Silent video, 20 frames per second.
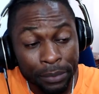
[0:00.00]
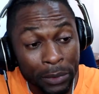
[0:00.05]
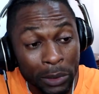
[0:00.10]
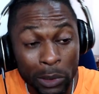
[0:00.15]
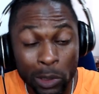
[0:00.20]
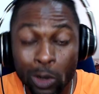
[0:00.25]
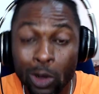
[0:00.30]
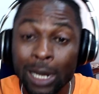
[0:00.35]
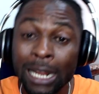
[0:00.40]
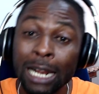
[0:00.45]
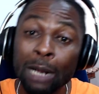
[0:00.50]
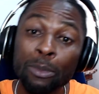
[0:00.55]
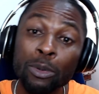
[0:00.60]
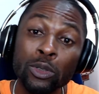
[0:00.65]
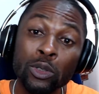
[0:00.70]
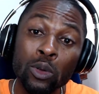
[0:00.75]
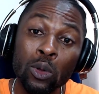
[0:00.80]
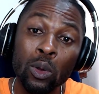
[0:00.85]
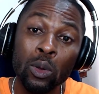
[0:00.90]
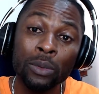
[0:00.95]
God help
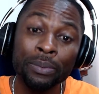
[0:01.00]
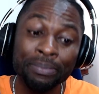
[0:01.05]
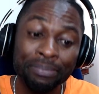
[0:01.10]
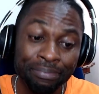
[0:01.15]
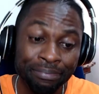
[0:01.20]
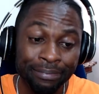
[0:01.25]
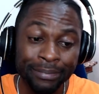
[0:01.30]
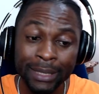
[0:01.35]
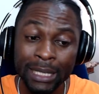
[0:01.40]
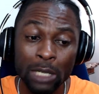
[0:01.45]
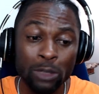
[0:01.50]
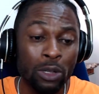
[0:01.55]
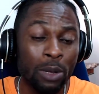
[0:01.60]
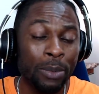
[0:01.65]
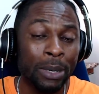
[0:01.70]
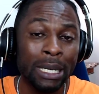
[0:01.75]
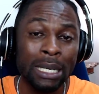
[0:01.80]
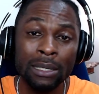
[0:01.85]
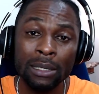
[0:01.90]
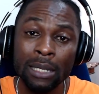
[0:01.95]
us all. That's what I'm
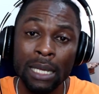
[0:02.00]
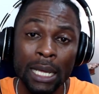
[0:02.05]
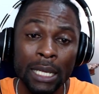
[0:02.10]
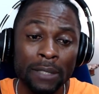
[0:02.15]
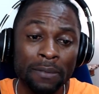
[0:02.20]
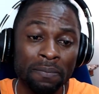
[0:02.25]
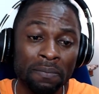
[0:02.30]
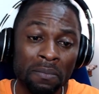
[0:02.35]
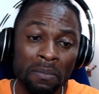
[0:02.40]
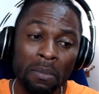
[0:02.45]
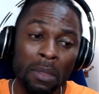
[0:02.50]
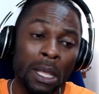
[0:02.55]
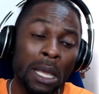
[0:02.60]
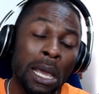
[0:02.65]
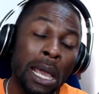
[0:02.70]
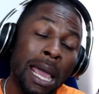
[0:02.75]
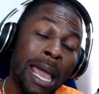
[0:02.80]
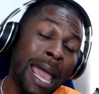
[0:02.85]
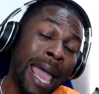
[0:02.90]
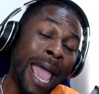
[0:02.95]
going to say.
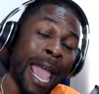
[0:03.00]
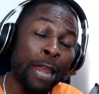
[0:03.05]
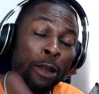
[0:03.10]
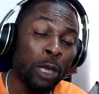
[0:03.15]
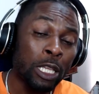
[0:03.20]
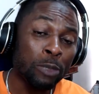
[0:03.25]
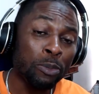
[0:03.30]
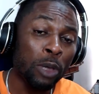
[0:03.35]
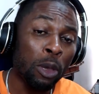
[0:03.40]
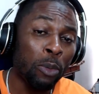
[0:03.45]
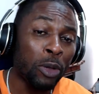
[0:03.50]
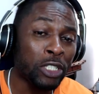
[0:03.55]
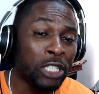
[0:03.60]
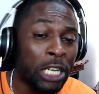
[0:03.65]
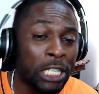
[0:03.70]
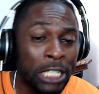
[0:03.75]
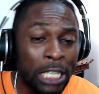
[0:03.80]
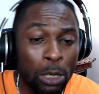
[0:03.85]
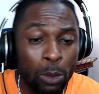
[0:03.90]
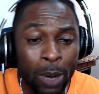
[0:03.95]
Anyways, be your boy, Shae,
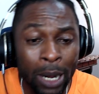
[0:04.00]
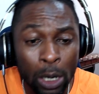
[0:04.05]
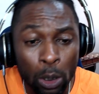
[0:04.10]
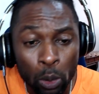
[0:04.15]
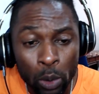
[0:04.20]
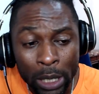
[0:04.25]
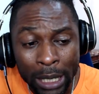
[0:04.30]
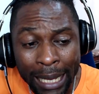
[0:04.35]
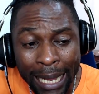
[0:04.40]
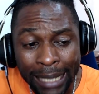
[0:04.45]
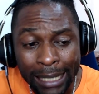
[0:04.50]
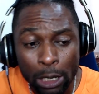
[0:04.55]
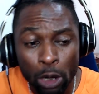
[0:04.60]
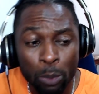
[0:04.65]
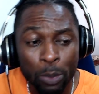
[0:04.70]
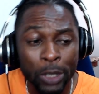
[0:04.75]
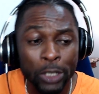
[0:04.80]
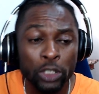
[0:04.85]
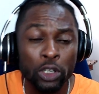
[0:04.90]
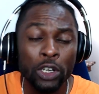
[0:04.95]
Shae, the one only, guys. I hope
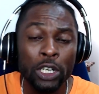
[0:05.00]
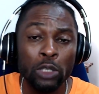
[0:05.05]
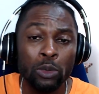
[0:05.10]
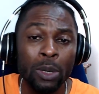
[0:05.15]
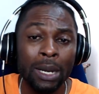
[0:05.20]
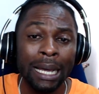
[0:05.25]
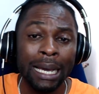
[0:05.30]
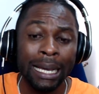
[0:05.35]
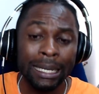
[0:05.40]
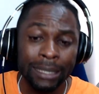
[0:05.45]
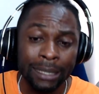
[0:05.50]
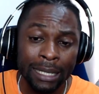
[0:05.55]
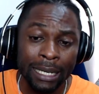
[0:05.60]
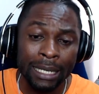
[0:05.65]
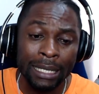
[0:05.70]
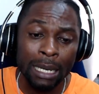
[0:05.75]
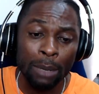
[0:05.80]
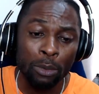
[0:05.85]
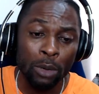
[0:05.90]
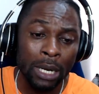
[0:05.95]
you enjoyed this one like I
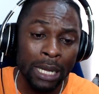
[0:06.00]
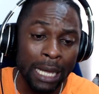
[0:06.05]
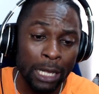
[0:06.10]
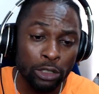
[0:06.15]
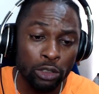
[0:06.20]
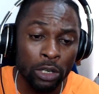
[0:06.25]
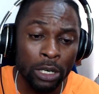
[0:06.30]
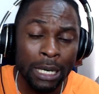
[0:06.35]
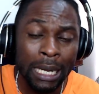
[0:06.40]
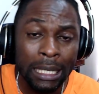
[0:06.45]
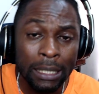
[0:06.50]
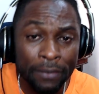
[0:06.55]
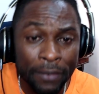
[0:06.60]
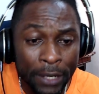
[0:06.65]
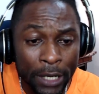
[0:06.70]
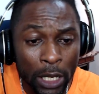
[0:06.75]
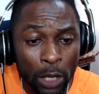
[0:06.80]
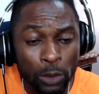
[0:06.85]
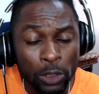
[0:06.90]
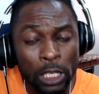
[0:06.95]
did. I'm going to catch you in the next
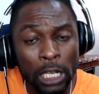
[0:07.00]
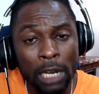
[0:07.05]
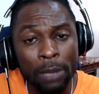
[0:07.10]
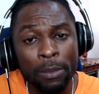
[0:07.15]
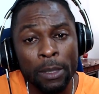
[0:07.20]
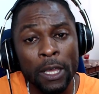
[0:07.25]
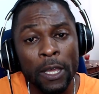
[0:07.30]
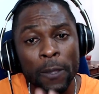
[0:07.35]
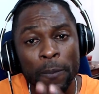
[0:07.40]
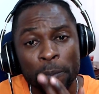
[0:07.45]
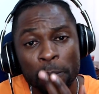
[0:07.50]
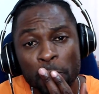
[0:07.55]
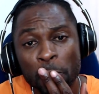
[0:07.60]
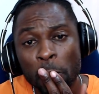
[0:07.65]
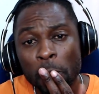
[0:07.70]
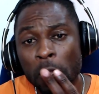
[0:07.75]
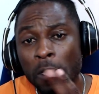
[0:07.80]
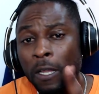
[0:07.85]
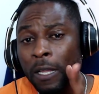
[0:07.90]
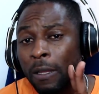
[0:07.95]
video. It's going to be a
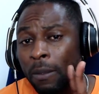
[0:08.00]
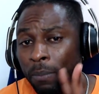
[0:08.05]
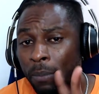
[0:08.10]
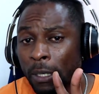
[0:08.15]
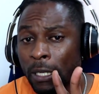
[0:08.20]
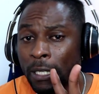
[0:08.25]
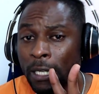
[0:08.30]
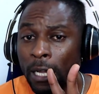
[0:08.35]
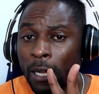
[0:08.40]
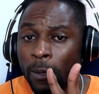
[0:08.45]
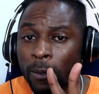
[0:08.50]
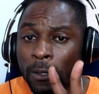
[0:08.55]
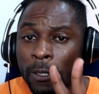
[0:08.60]
peace out.